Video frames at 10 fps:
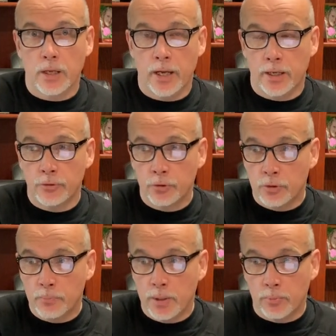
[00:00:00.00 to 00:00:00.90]
And do
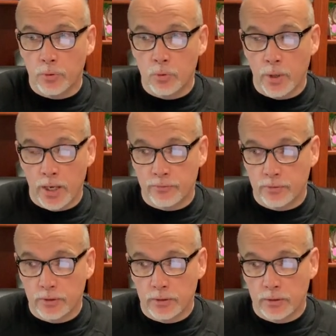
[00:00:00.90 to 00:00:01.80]
the people who have
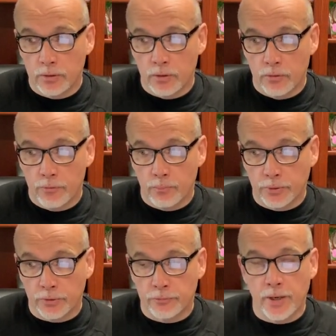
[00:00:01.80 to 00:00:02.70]

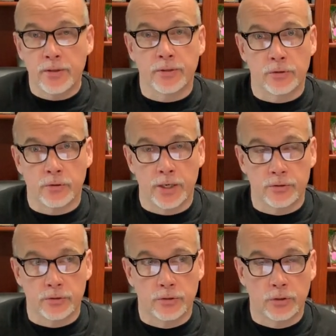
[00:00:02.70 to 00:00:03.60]
put their faith in
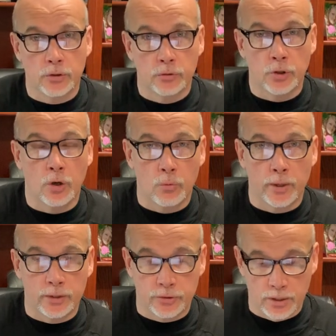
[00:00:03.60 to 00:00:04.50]
Christ know
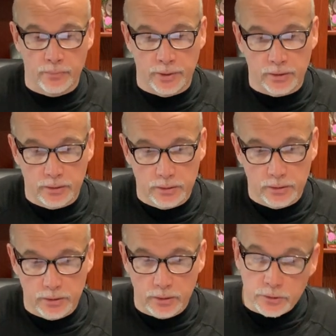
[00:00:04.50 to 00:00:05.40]
what is coming?
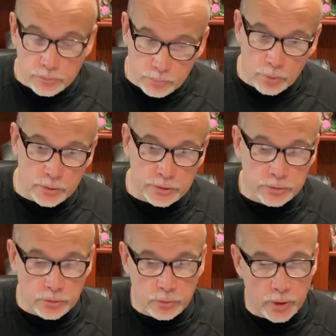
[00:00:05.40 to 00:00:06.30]
It's important. It's
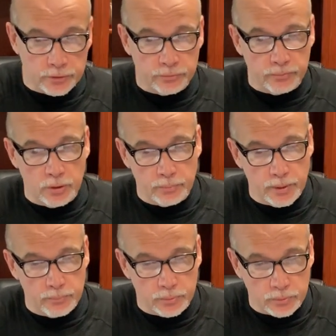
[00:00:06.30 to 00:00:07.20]
a good question for both
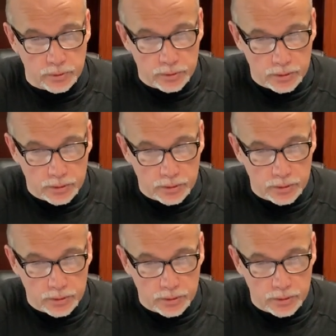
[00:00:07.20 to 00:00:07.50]
people.